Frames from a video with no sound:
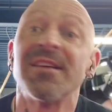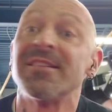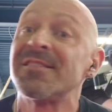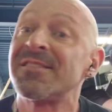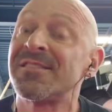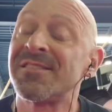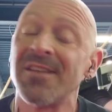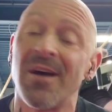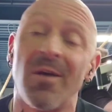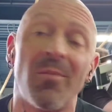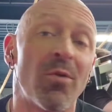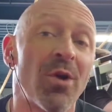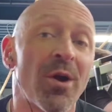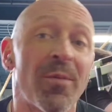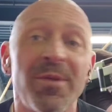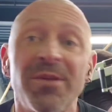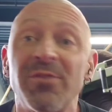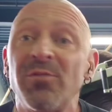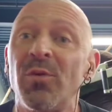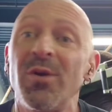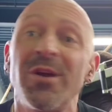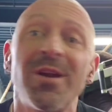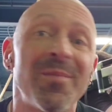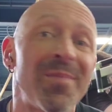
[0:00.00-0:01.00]
somewhere
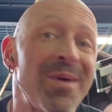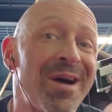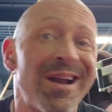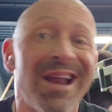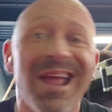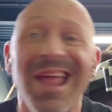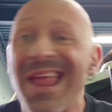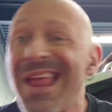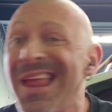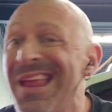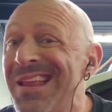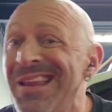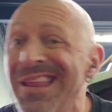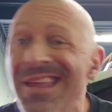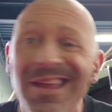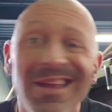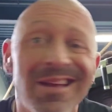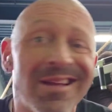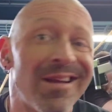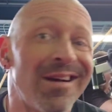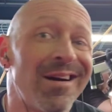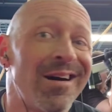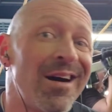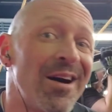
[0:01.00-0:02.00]
between about eighty
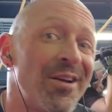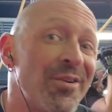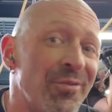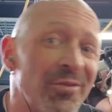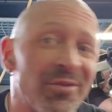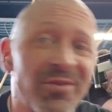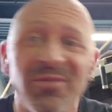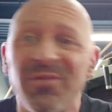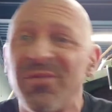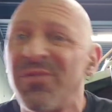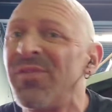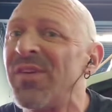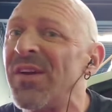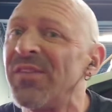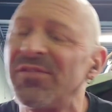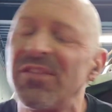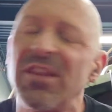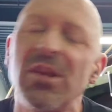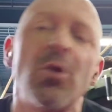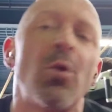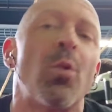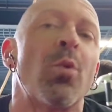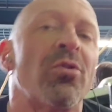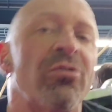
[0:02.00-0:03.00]
and one hundred
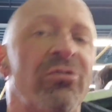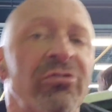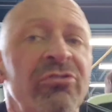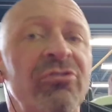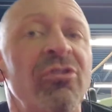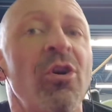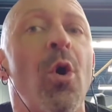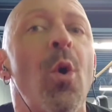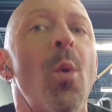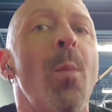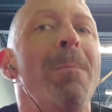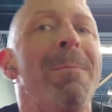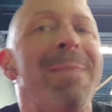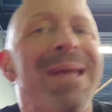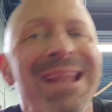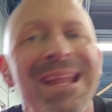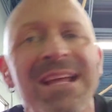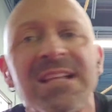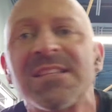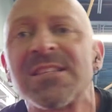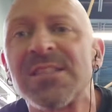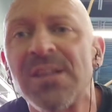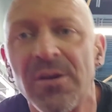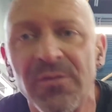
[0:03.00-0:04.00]
fifty or so
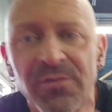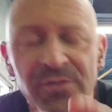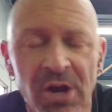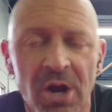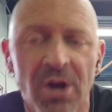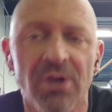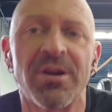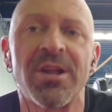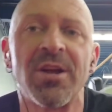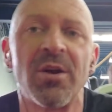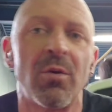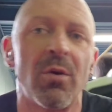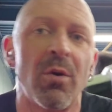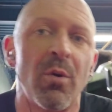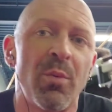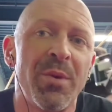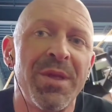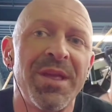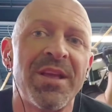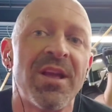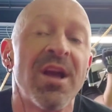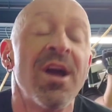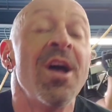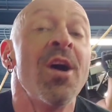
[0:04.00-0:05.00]
minutes of cardio a
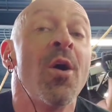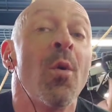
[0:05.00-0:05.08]
week